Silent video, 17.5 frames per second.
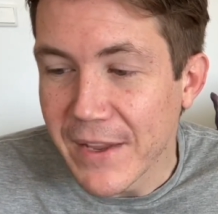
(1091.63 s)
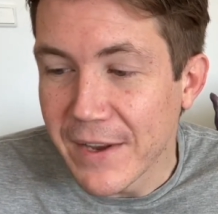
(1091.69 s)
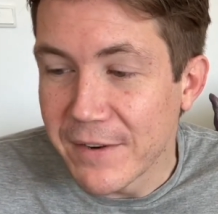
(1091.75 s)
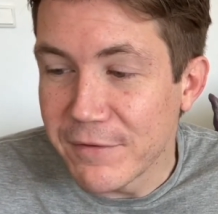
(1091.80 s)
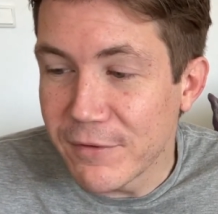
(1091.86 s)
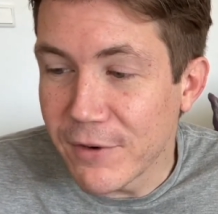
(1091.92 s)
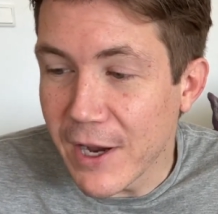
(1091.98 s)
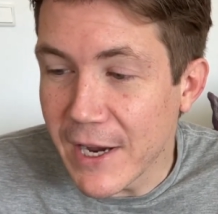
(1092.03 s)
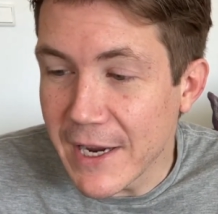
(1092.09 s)

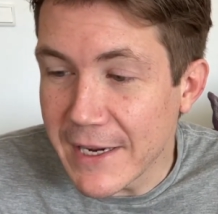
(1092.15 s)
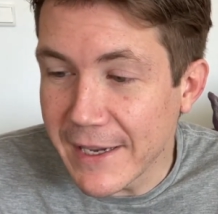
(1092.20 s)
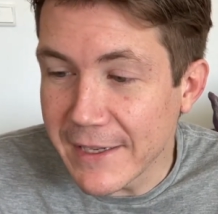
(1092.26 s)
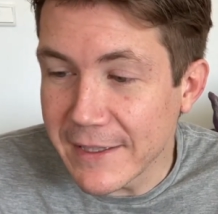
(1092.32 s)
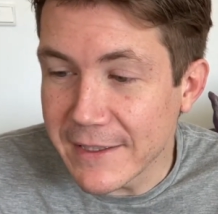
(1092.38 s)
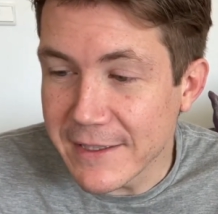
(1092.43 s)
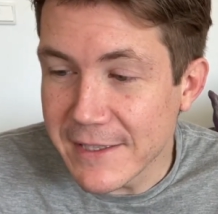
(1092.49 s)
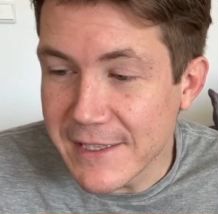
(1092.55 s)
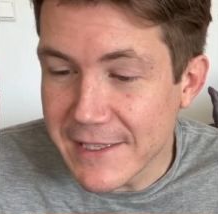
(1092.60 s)
Friday,
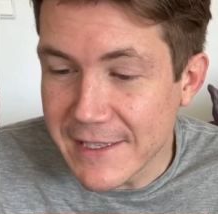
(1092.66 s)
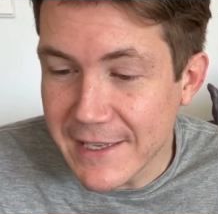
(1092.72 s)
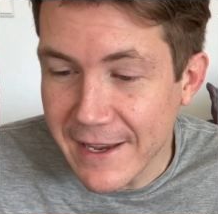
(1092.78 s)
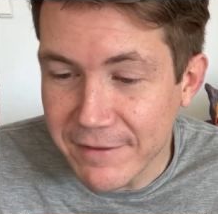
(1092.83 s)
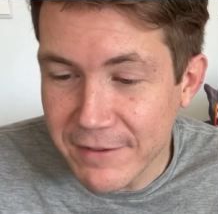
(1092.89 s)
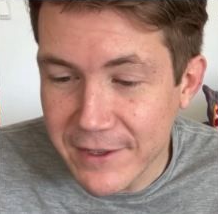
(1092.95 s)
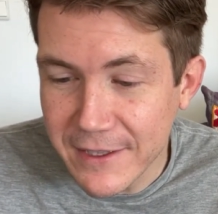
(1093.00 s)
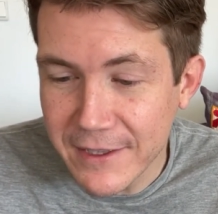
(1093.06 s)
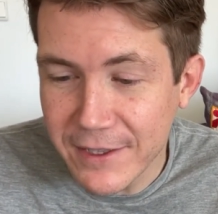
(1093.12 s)
the
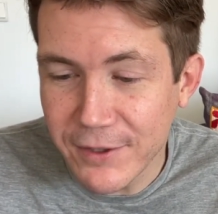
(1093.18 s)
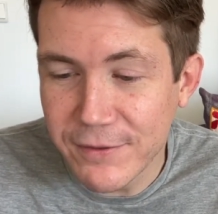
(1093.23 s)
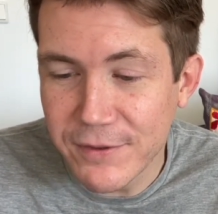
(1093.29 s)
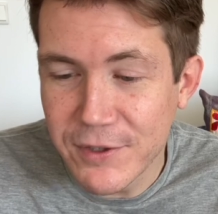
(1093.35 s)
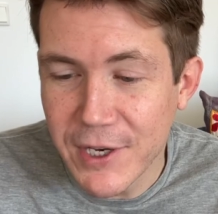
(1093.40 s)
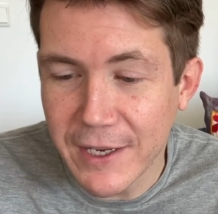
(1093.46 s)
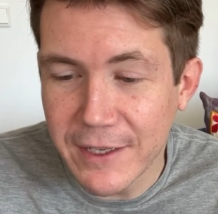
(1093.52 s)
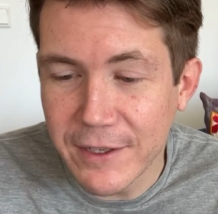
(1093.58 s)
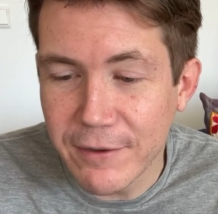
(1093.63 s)
seventh of
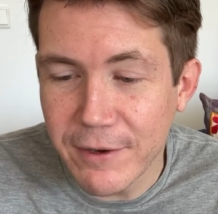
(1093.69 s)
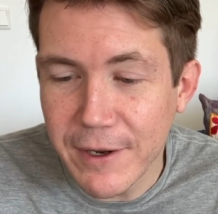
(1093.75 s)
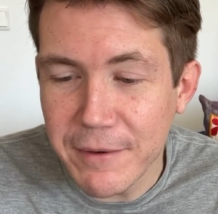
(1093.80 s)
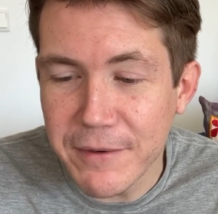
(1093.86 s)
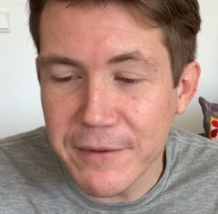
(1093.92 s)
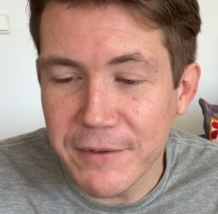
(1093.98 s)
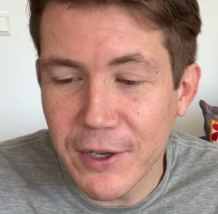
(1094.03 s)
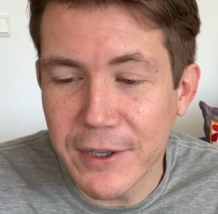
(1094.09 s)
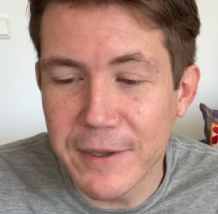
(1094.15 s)
January,
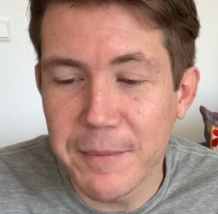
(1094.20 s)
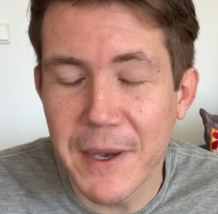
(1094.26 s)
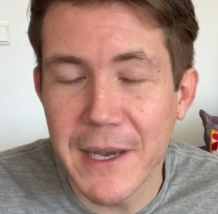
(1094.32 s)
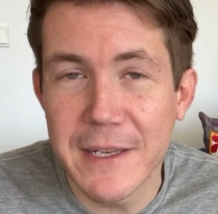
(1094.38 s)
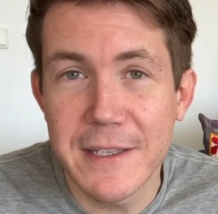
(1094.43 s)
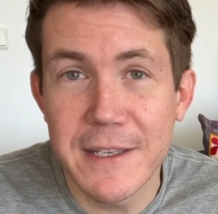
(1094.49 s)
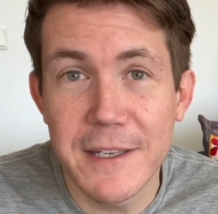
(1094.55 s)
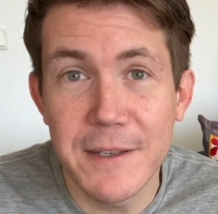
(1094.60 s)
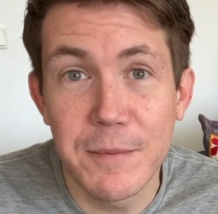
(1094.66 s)
we've got the
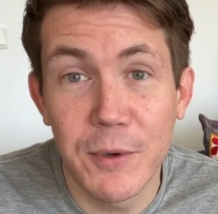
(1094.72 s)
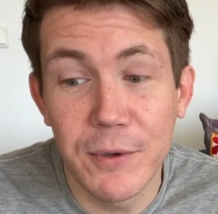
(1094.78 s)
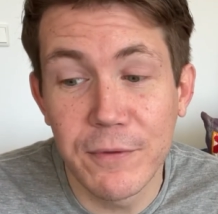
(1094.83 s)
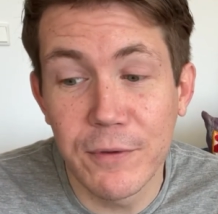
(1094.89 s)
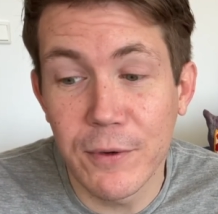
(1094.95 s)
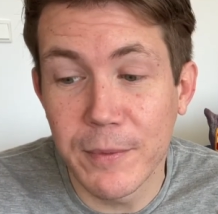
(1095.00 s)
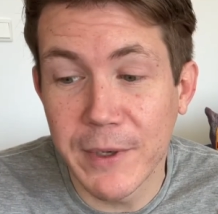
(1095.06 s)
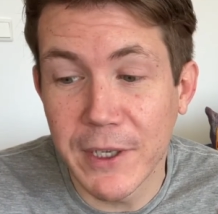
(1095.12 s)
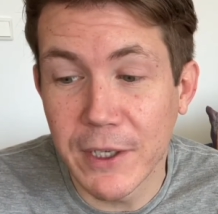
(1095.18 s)
Pisces moon
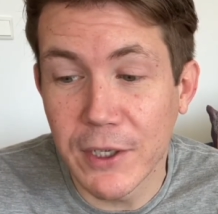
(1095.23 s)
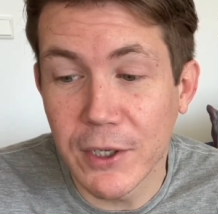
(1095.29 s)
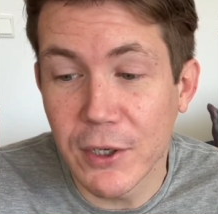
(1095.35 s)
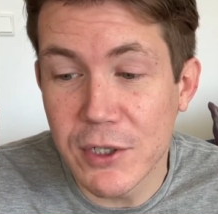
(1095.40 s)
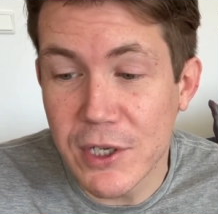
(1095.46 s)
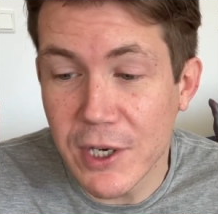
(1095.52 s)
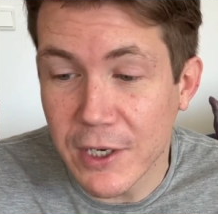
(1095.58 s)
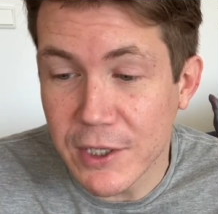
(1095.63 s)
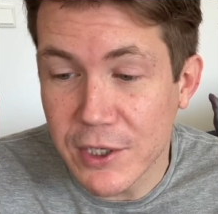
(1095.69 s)
forming a
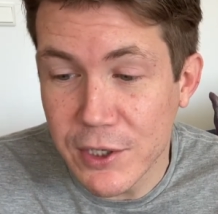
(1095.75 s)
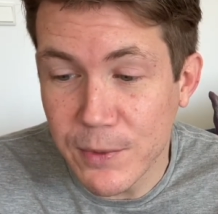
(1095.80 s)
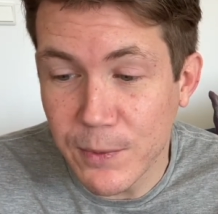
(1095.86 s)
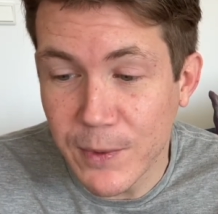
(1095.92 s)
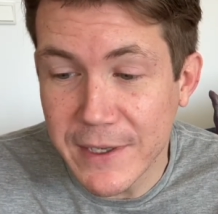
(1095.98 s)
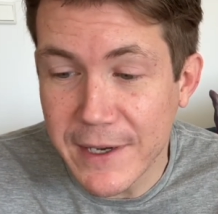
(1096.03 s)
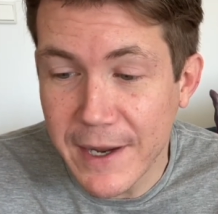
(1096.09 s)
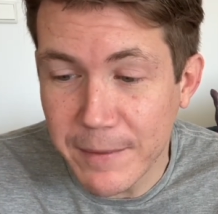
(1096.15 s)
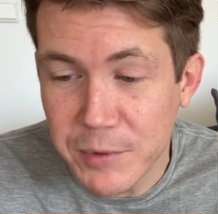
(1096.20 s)
conjunction
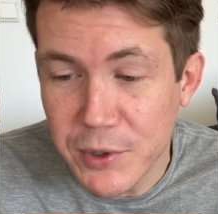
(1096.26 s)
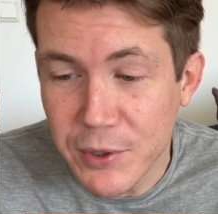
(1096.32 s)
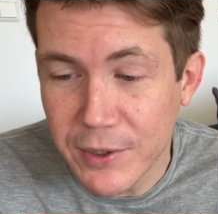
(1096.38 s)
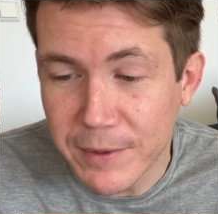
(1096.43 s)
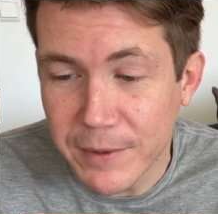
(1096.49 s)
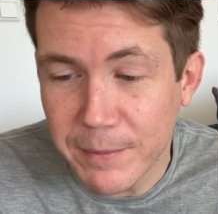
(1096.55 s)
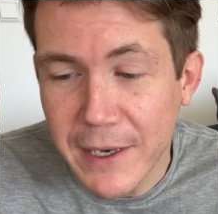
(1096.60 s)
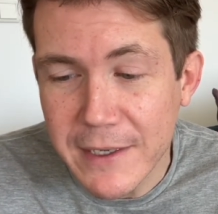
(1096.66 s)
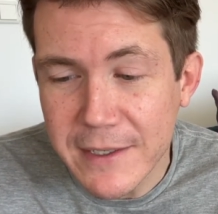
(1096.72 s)
with Neptune
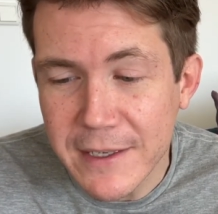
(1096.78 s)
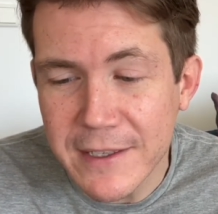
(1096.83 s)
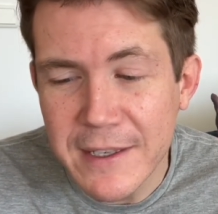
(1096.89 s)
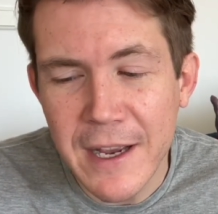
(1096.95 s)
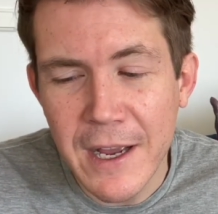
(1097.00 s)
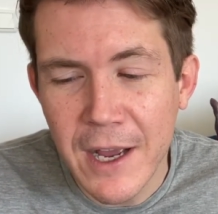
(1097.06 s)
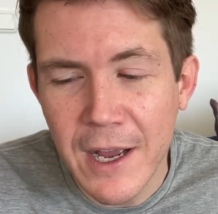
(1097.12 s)
in Pisces.